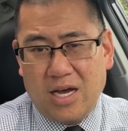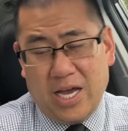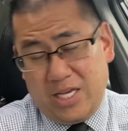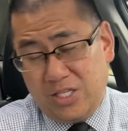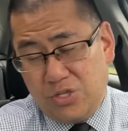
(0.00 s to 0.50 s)

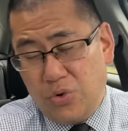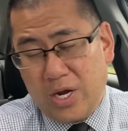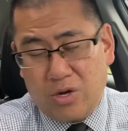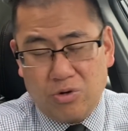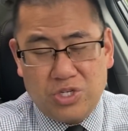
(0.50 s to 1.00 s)
that is two
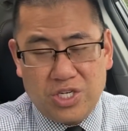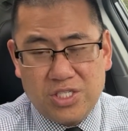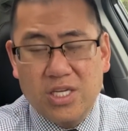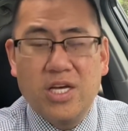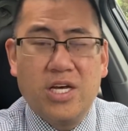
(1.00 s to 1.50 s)
head
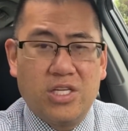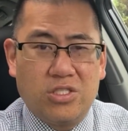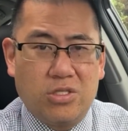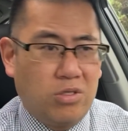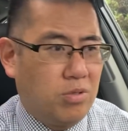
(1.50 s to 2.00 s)
coaches,
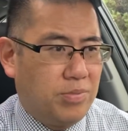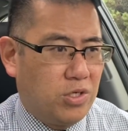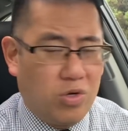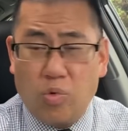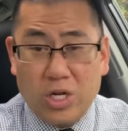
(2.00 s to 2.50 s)
to be
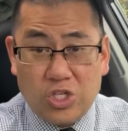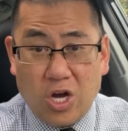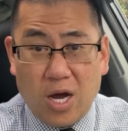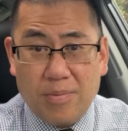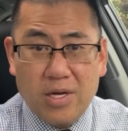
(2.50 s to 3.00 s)
doing one
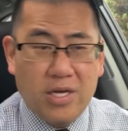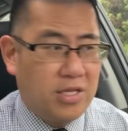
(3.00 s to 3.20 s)
job.